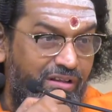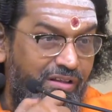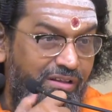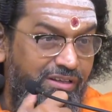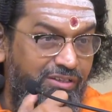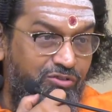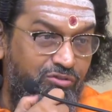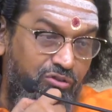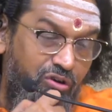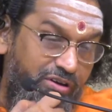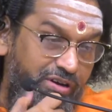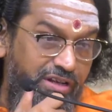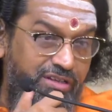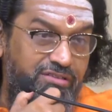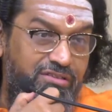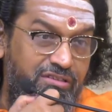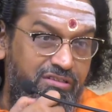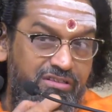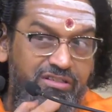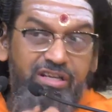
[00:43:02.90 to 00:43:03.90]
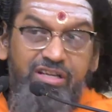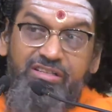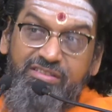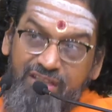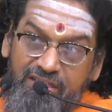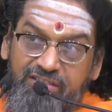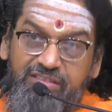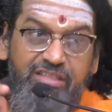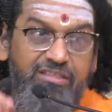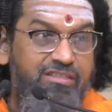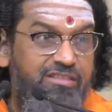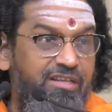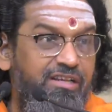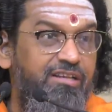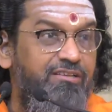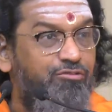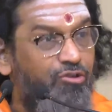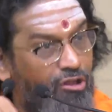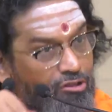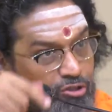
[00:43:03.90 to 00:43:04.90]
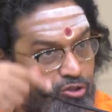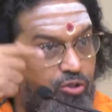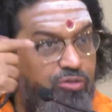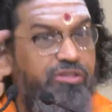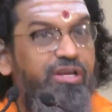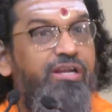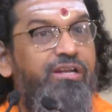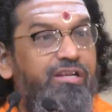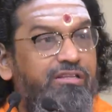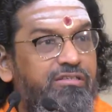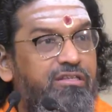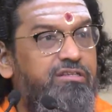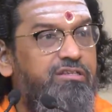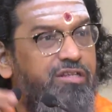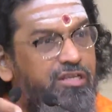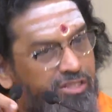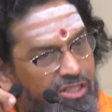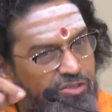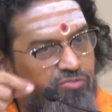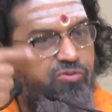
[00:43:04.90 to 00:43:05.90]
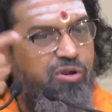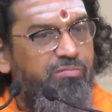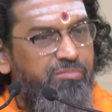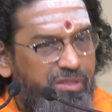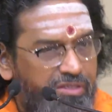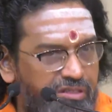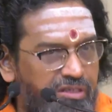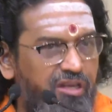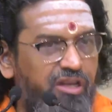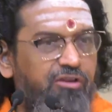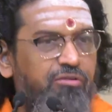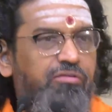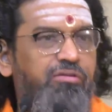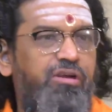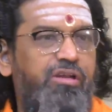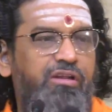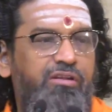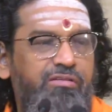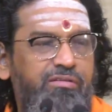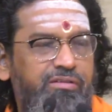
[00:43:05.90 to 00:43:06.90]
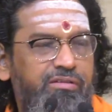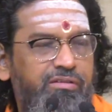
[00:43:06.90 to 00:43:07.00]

is non-existing, is existing, is also that existence is from the screen only.